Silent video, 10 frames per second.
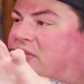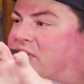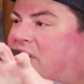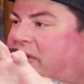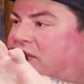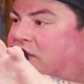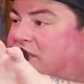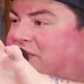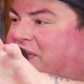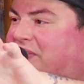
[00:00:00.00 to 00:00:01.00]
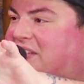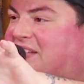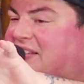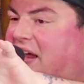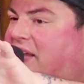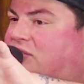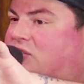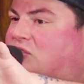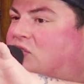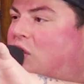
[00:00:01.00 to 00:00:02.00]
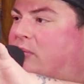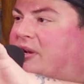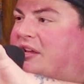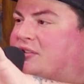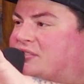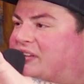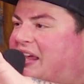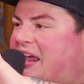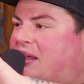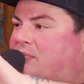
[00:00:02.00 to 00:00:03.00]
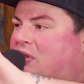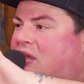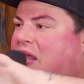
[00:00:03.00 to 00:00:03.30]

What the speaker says: think about a dude in his 50s. He's got so many years of game,